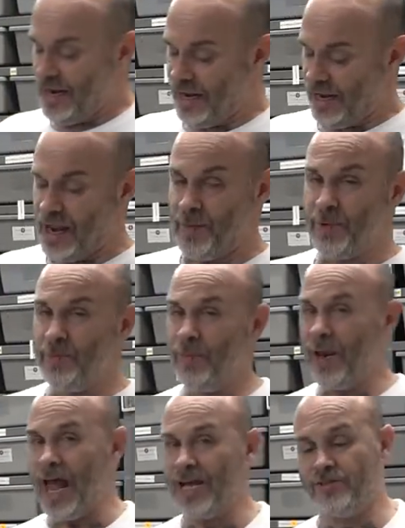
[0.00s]
Lemon
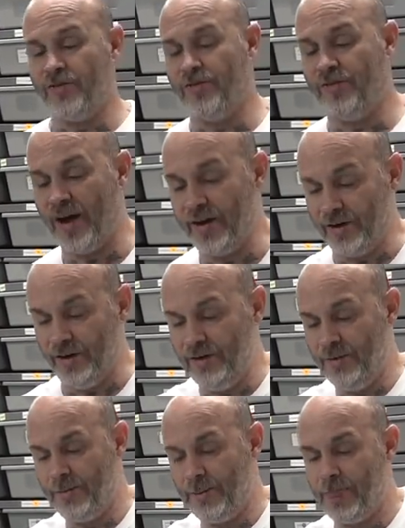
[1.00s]
Blast Fire,
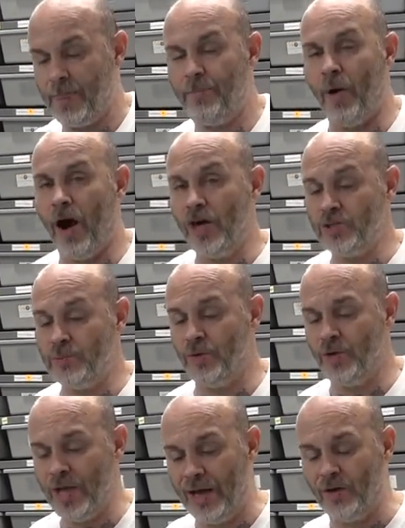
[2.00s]

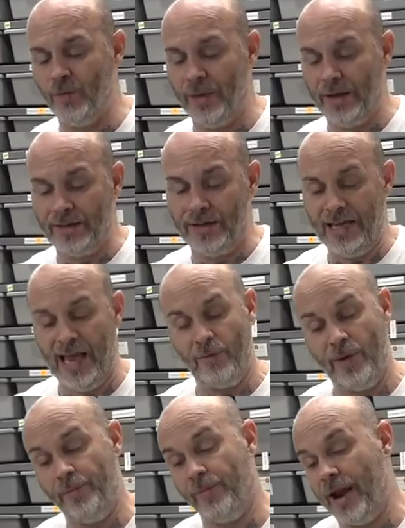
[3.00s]
Possible Yellow Belly, and
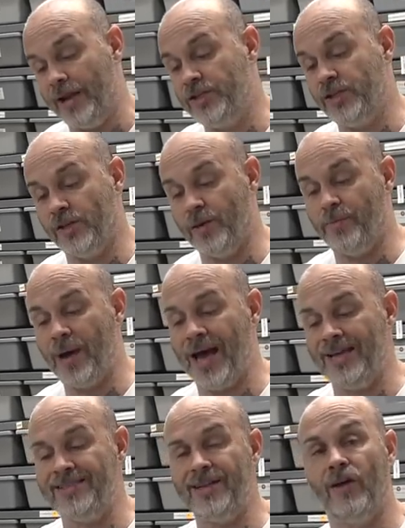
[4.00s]
we bred to the
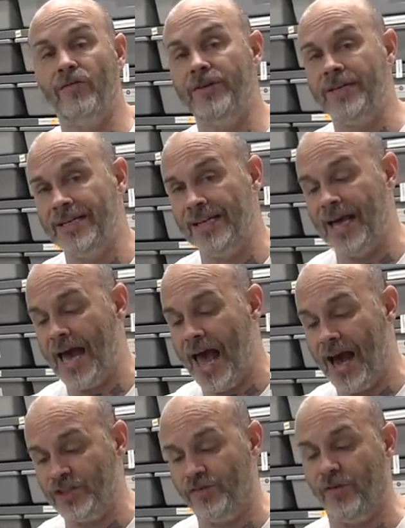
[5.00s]
Pastel Vanilla
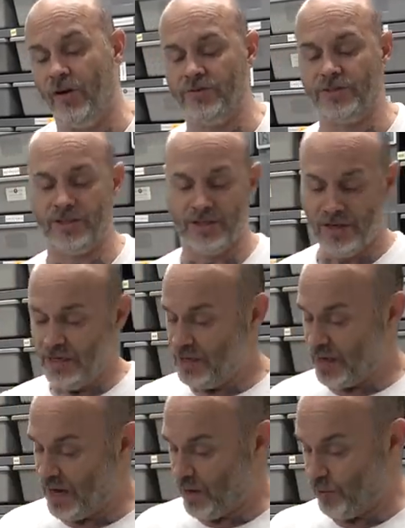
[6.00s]
Asphalt.
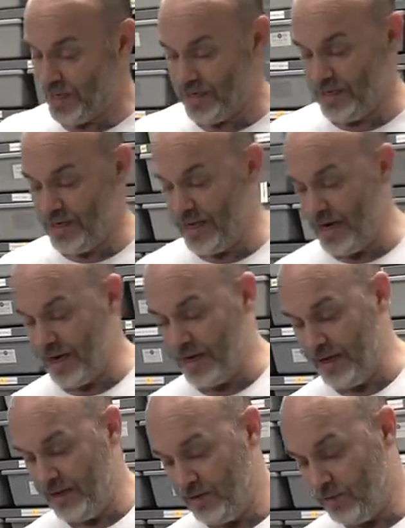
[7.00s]
Uh, we didn't hit
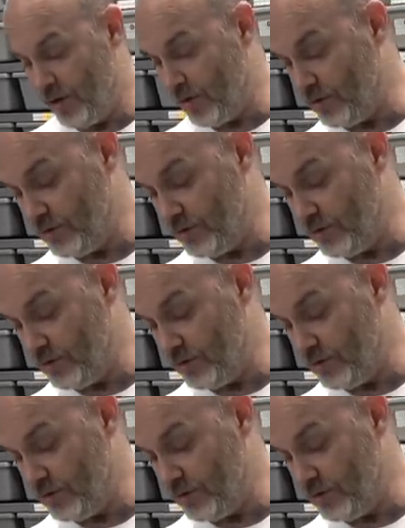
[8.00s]
any, what,